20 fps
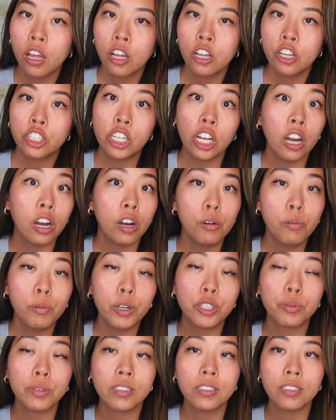show,
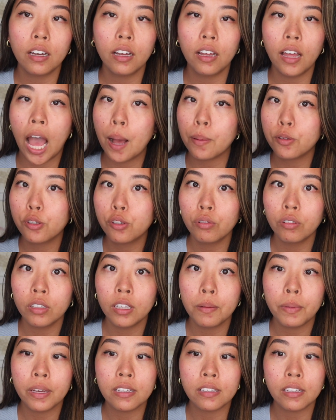which was absolutely
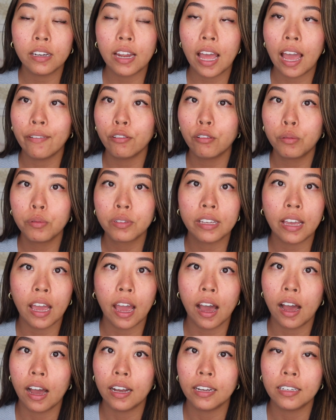amazing. Everyone was
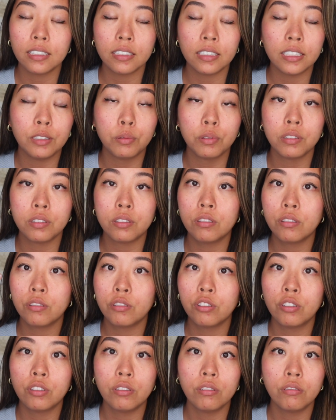gagged. It
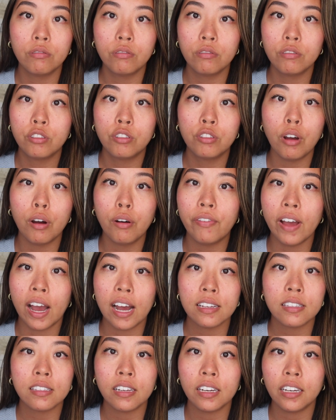was so
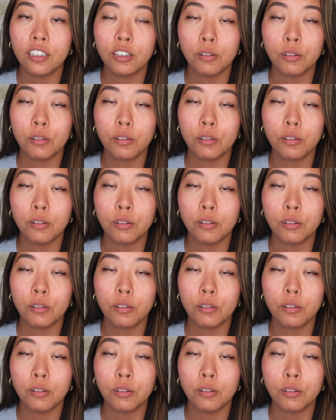fascinating